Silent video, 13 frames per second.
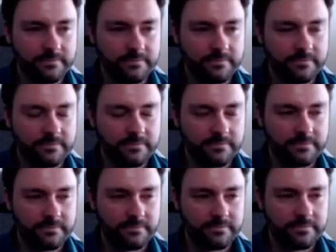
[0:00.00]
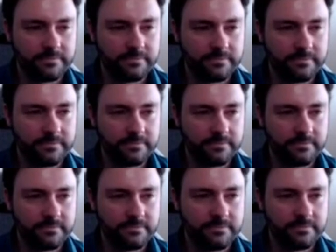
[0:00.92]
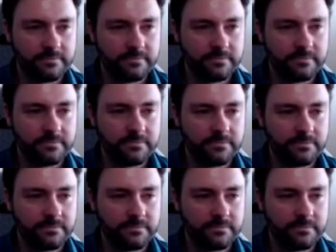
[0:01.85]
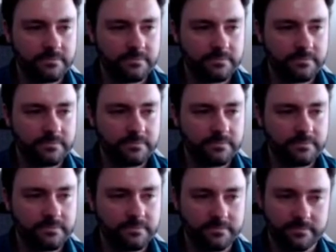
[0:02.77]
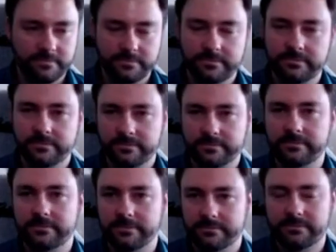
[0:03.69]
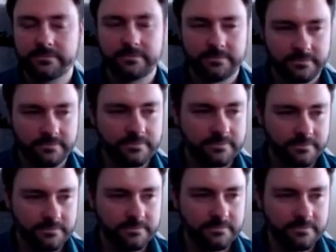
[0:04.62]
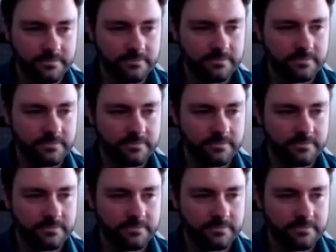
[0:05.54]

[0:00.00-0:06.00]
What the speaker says: No words are spoken by the person on screen.